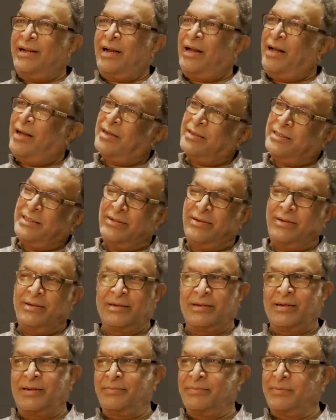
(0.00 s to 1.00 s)
Haan,
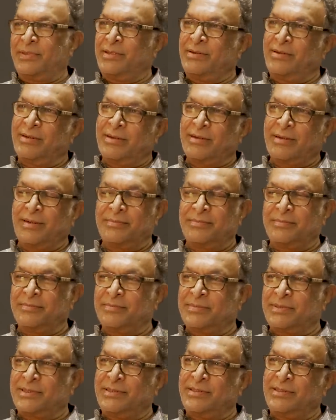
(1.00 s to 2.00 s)
he'll come
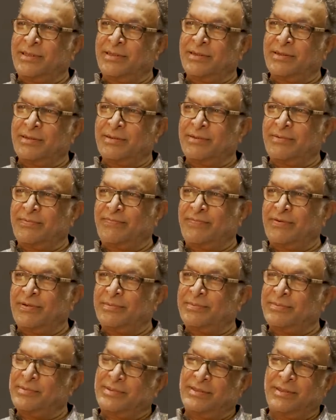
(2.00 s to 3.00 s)
and see the
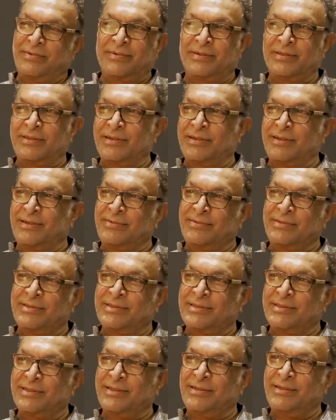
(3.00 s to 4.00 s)
film and say everything he will
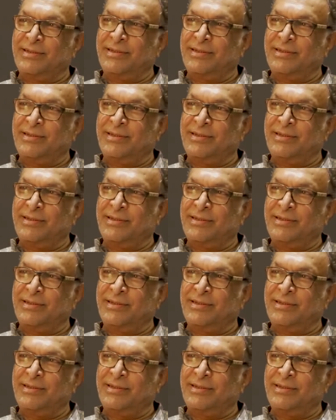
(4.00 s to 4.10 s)
see.